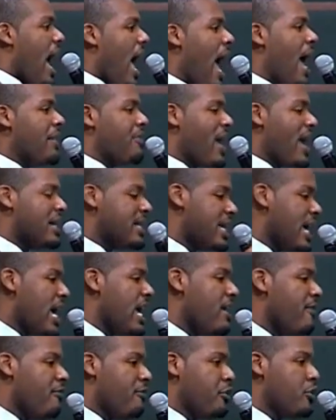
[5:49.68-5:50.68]
And that
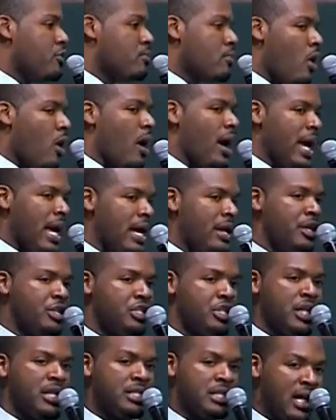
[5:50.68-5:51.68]
gave you more
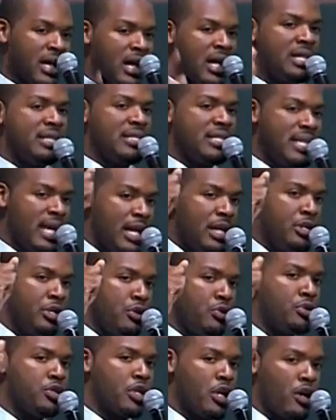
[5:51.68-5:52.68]
energy to
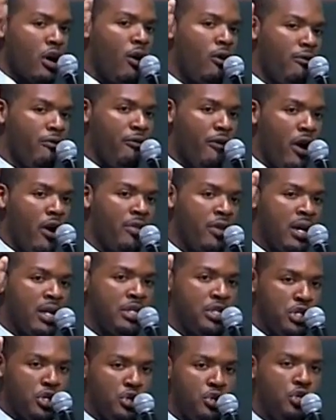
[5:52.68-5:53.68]
continue to go further
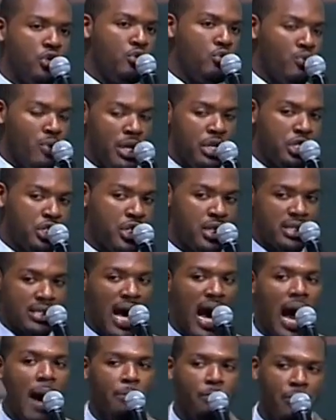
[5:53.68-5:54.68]
until you reach the
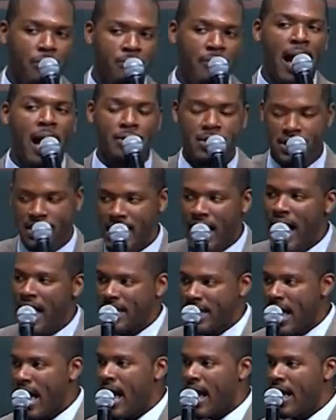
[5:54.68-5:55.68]
top of Mount
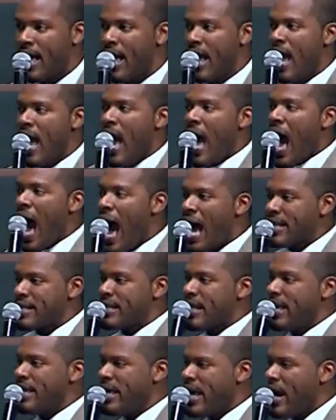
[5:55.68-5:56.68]
Sinai. I
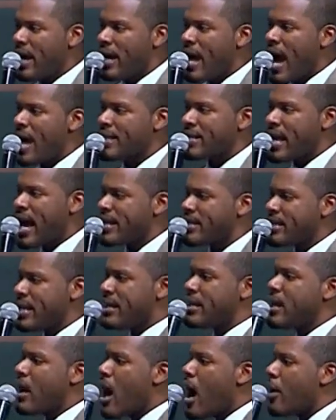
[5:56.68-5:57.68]
said, Yeah, God. I
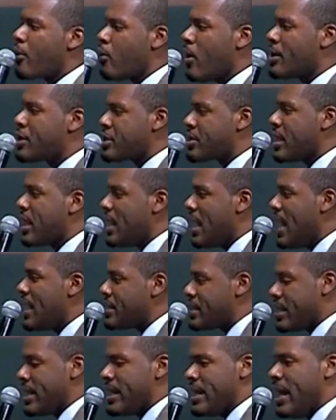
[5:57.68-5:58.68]
said, God, what's the
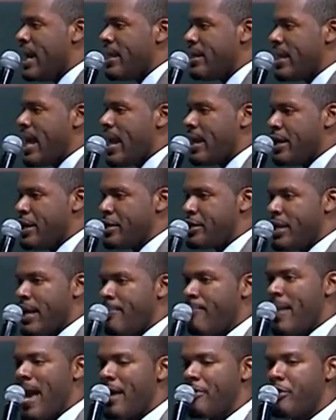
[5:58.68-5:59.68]
lesson in that? He
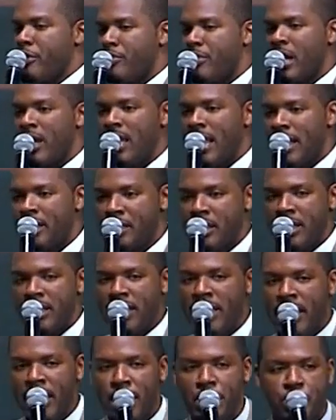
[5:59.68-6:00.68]
said, Matthew, the lesson
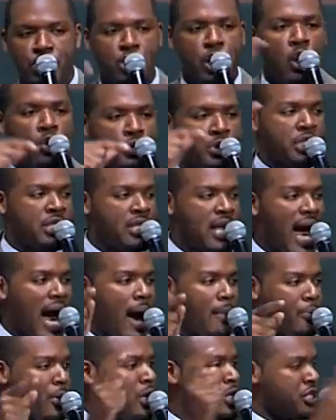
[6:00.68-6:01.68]
is don't
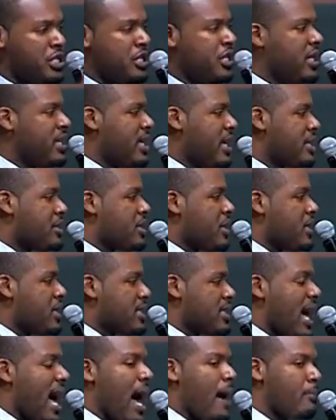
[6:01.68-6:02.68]
stop until you get to the
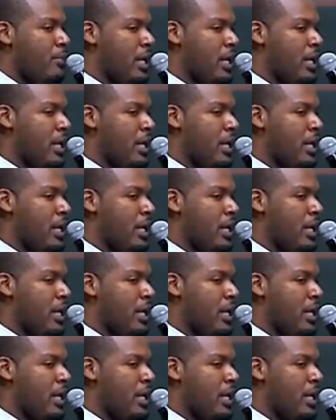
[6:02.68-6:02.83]
top.